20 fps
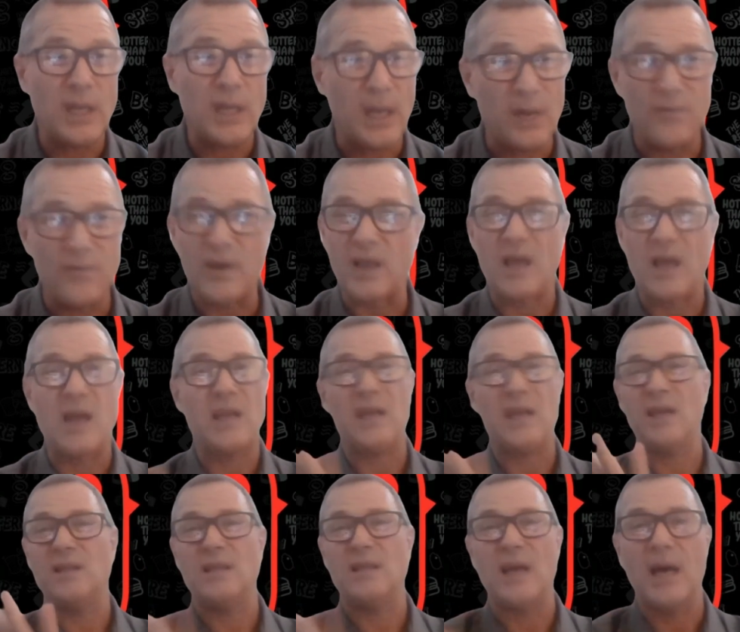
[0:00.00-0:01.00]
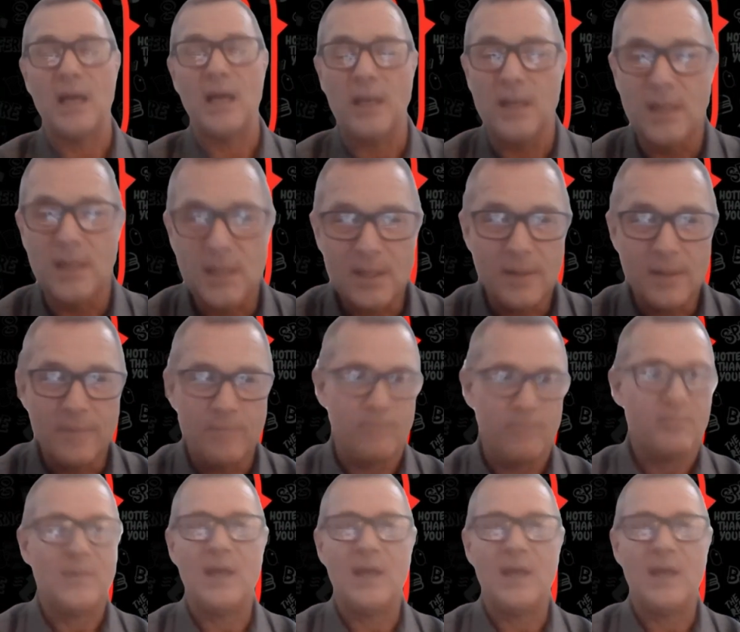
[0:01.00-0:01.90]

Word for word: And if I kind of get that, mm-hmm.